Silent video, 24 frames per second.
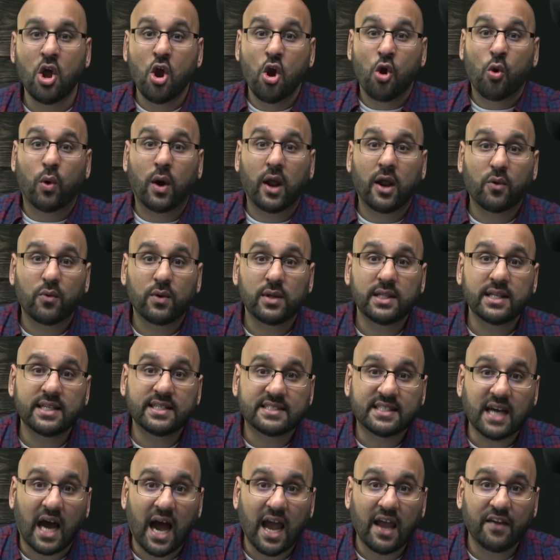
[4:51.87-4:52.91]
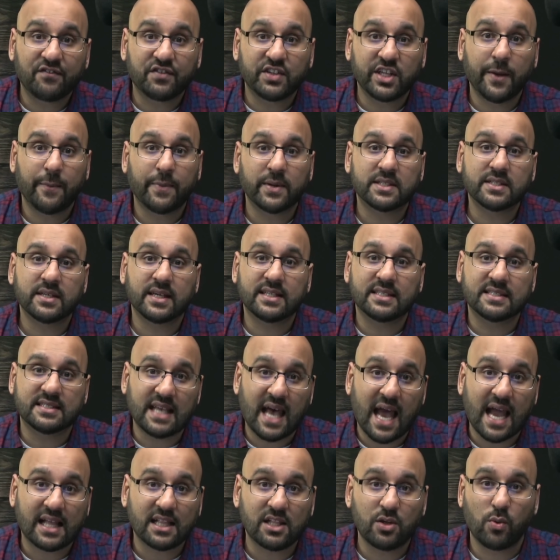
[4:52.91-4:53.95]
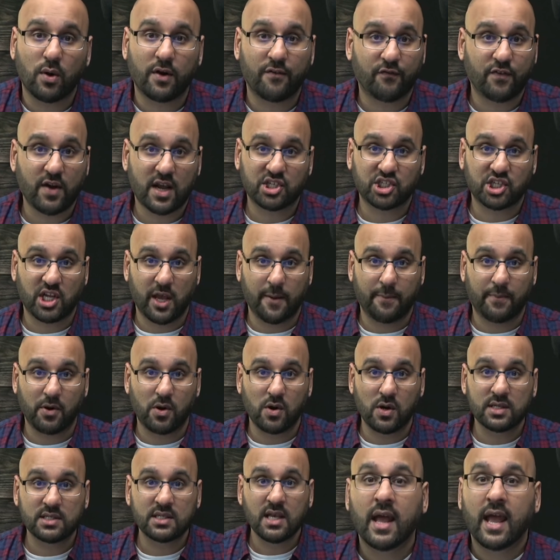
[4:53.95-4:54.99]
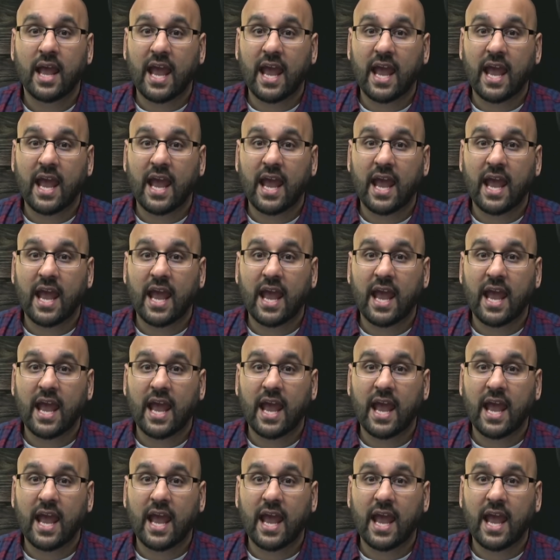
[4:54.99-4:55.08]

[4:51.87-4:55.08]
where I really dive deep into exactly what Fresh Hippo is.